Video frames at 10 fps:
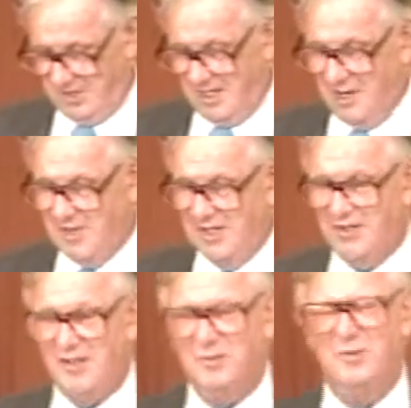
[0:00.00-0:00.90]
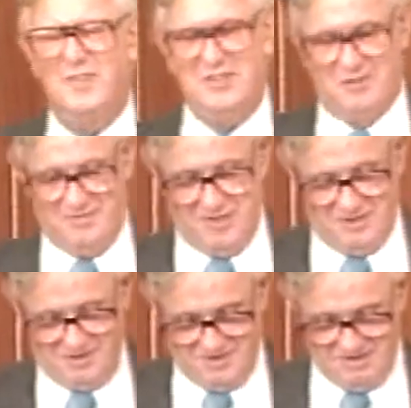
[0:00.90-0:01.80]
comment on Professor
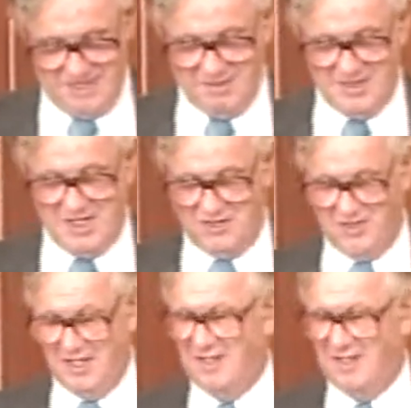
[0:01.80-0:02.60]
Fisher's randomization.